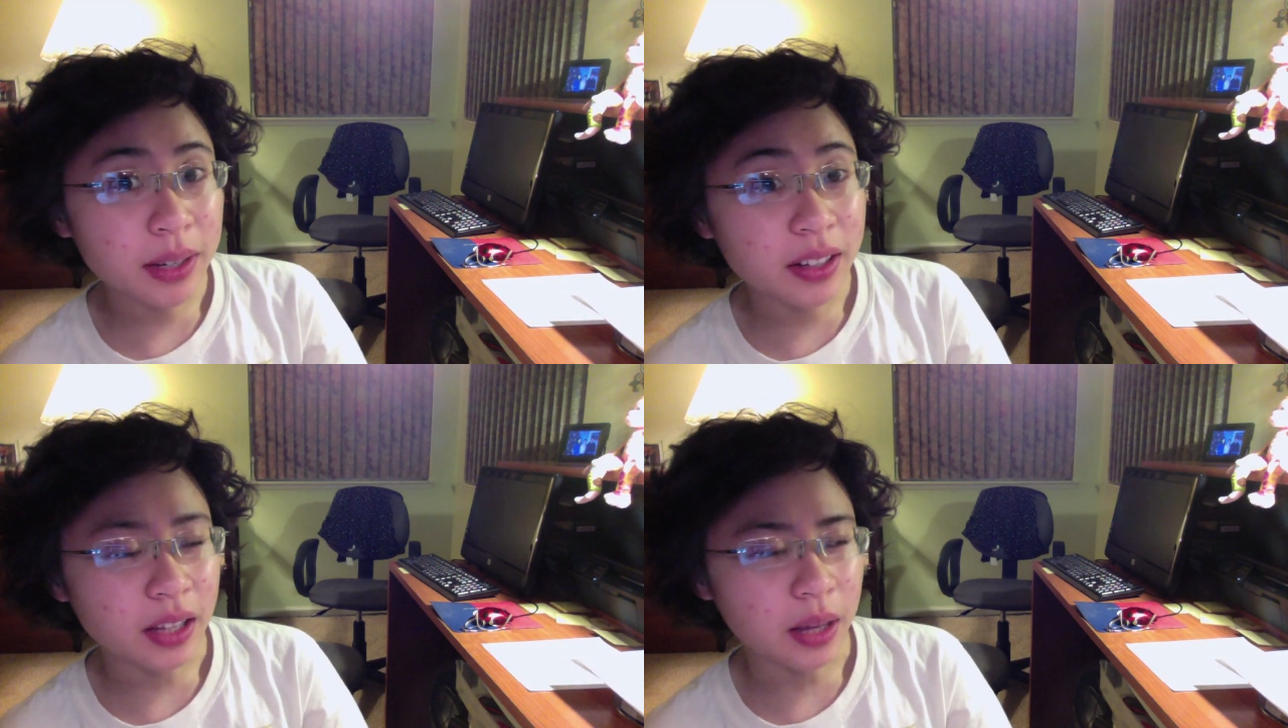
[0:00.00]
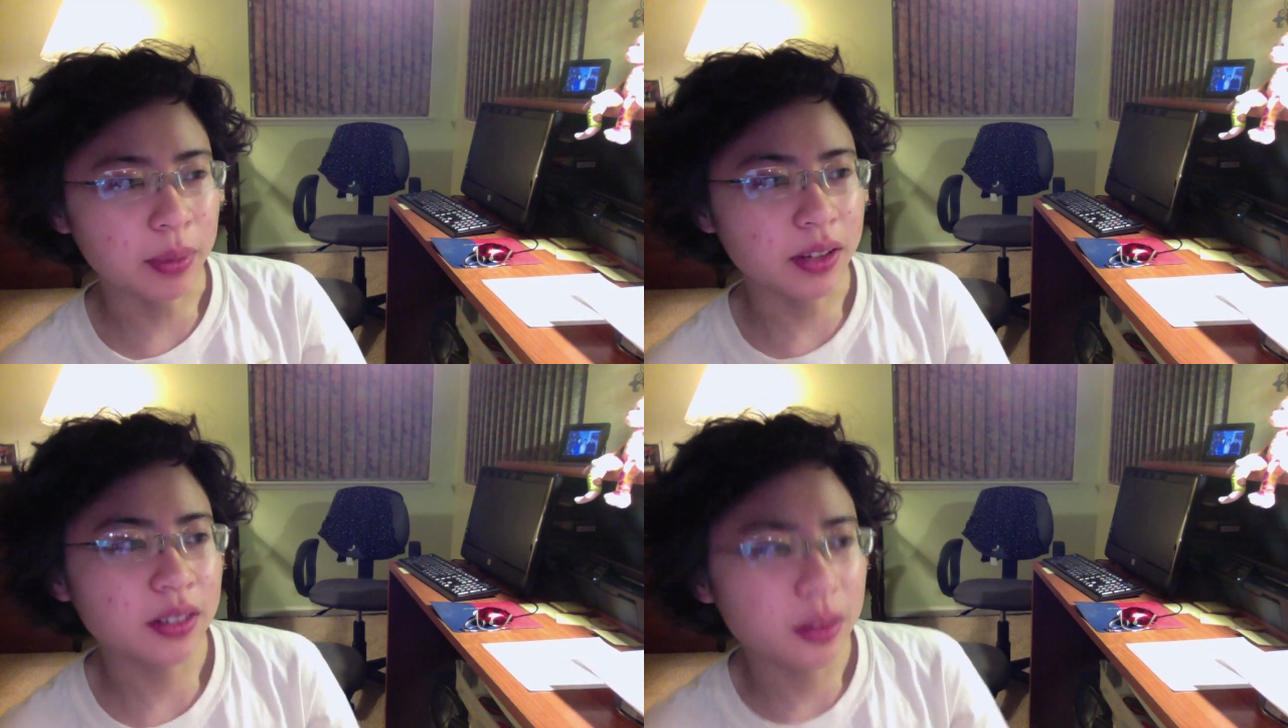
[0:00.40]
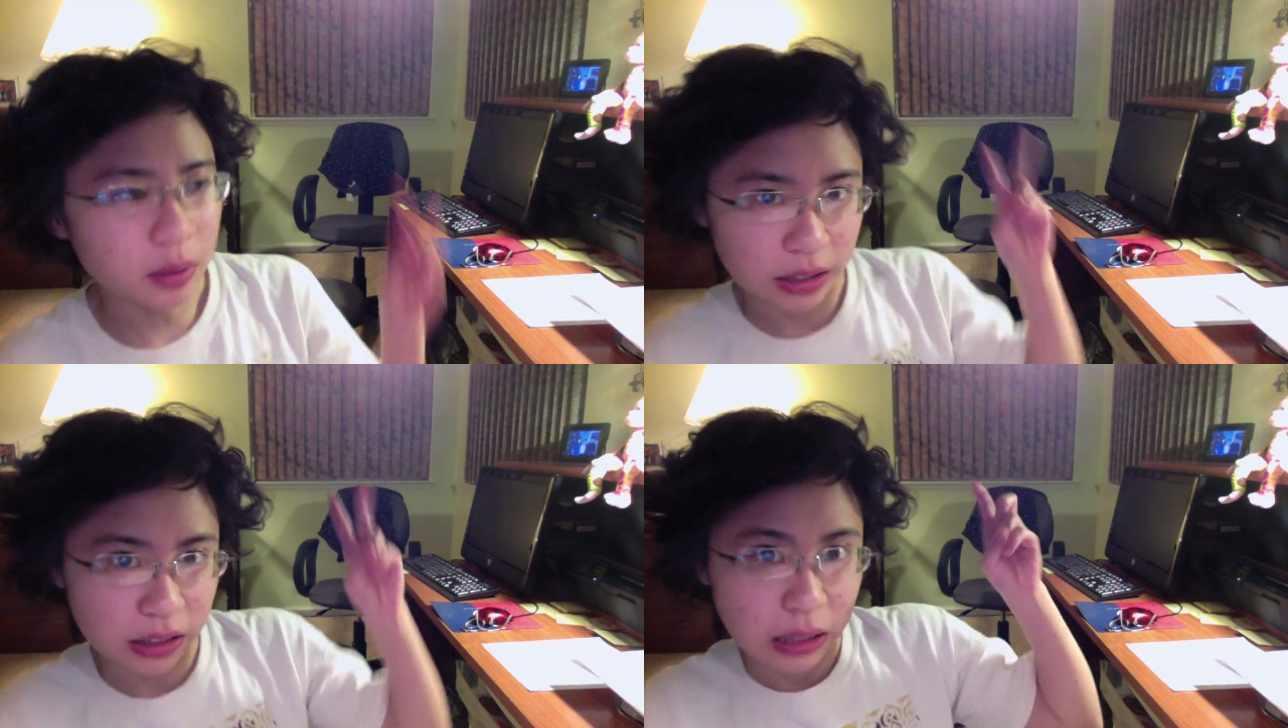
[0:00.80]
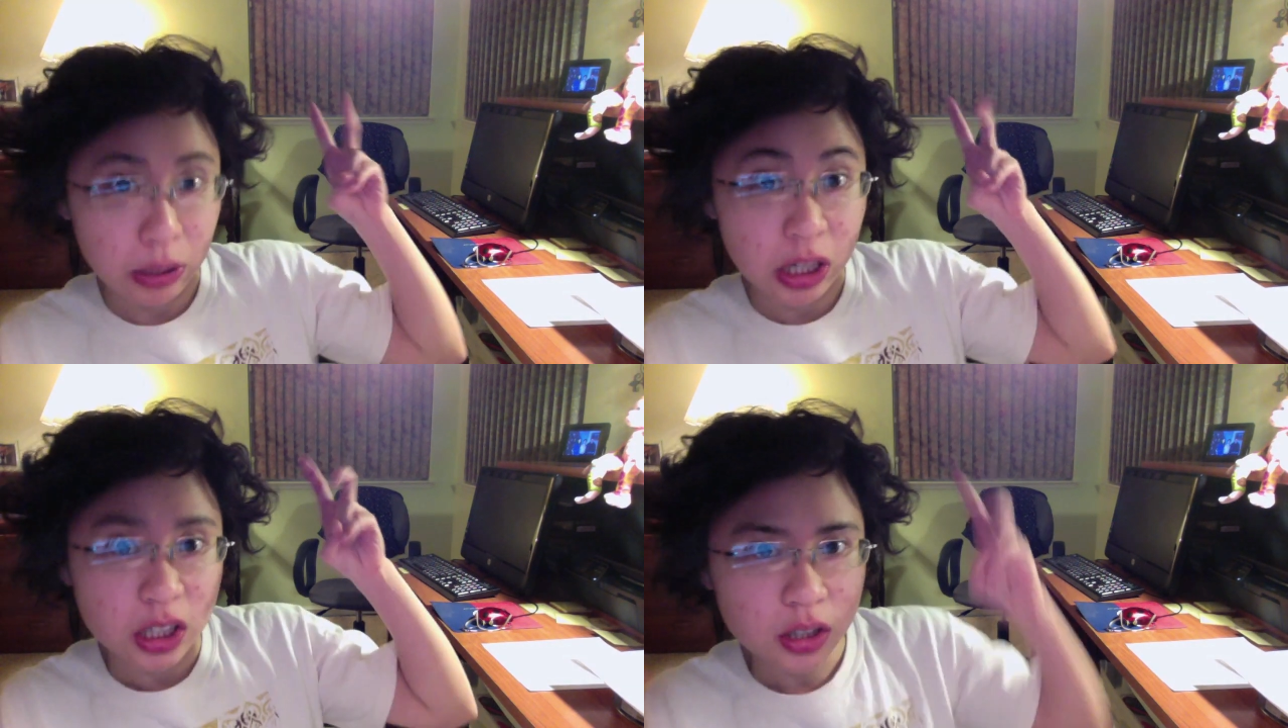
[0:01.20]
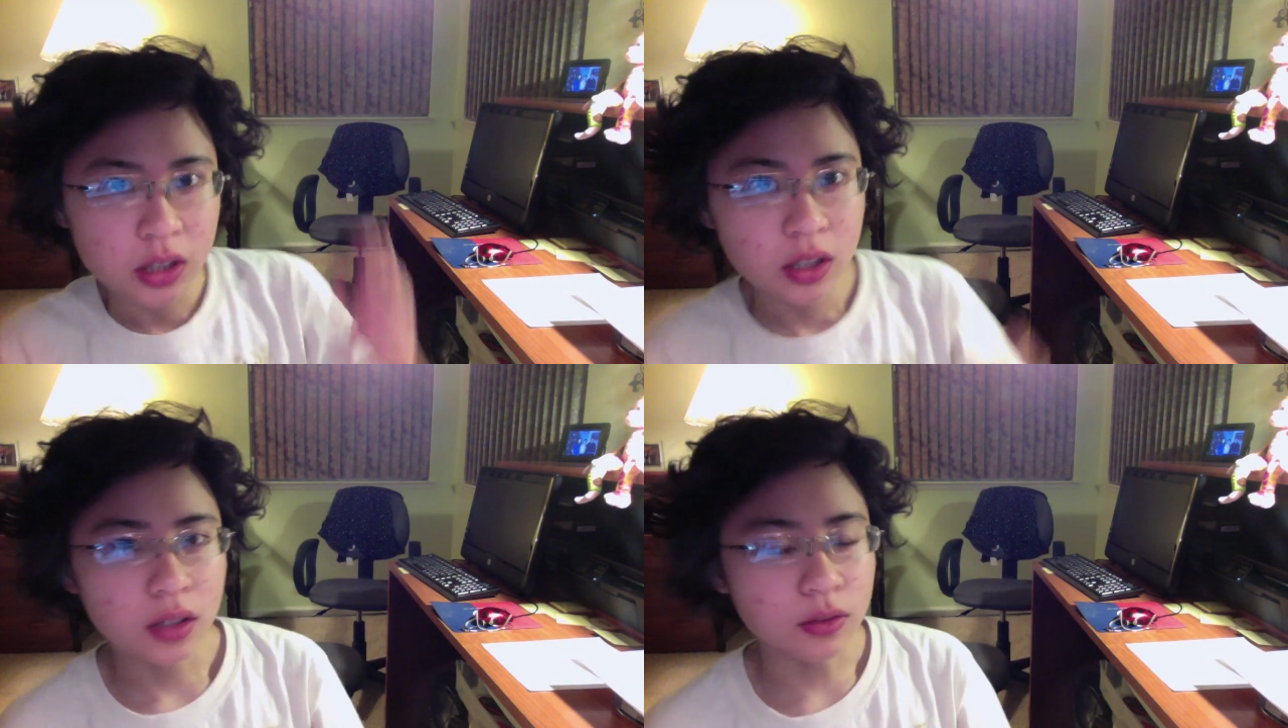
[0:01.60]
dilemma,
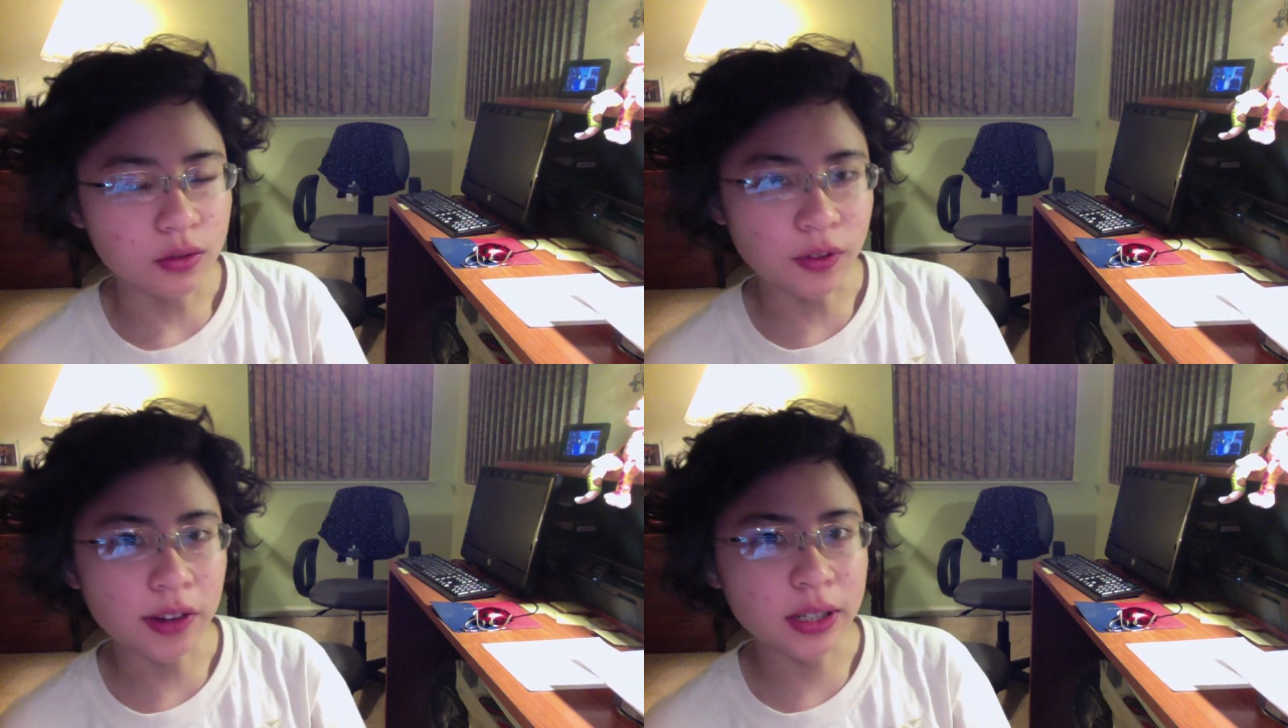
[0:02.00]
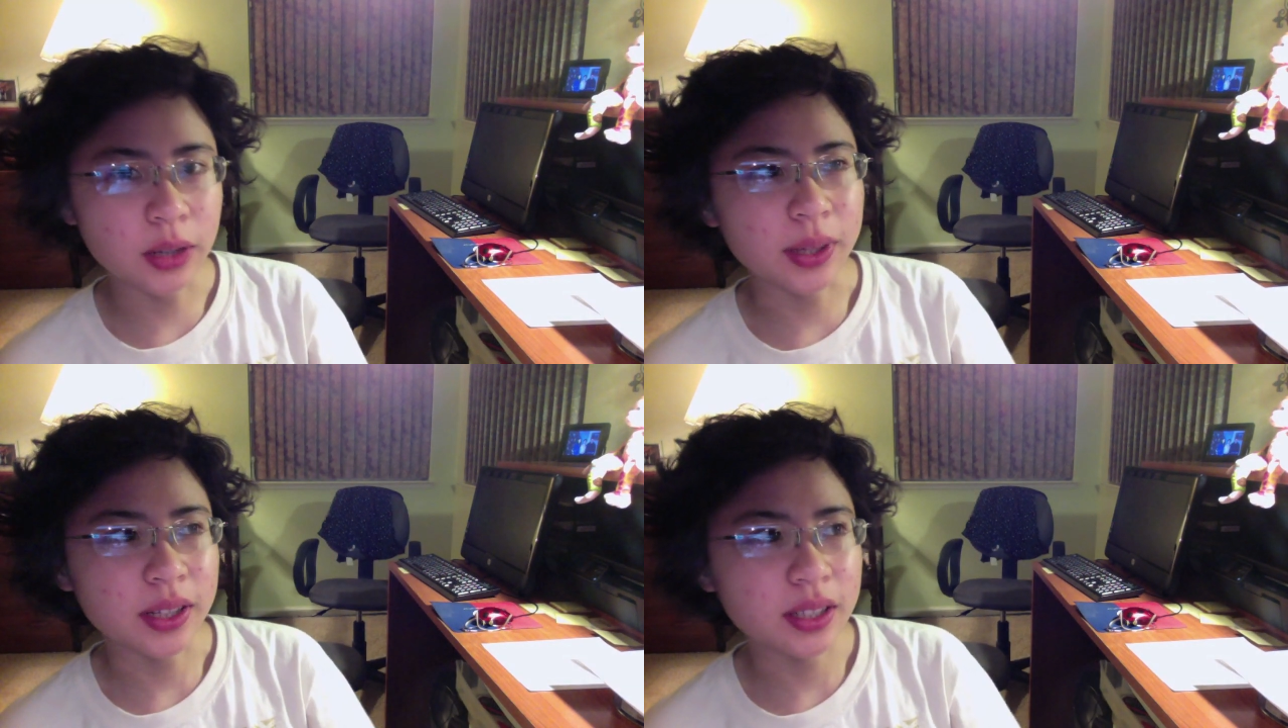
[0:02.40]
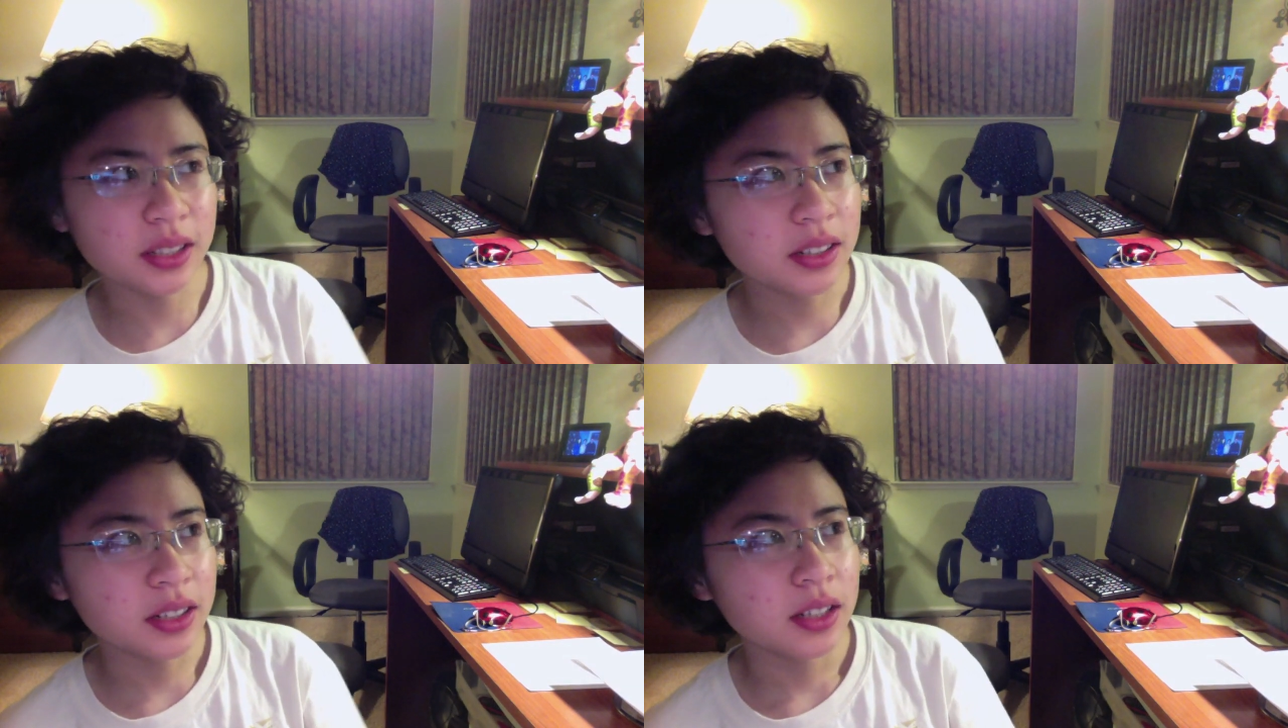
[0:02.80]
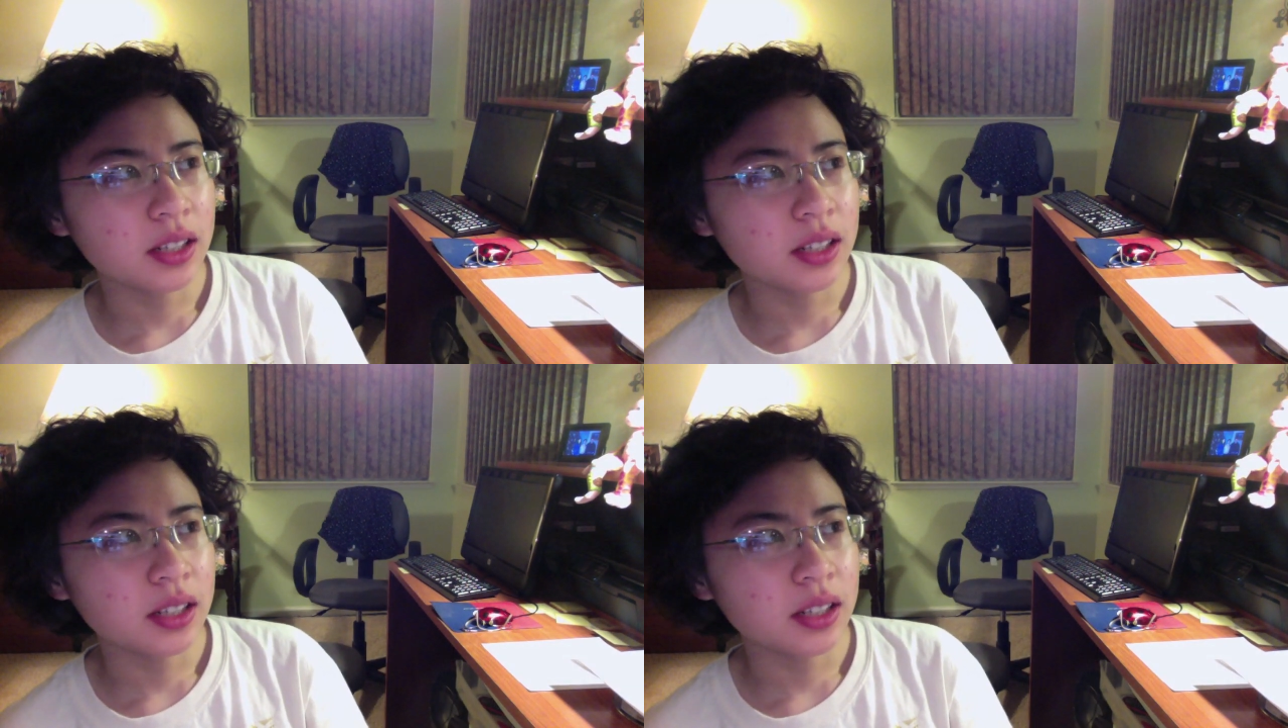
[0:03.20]
very quickly.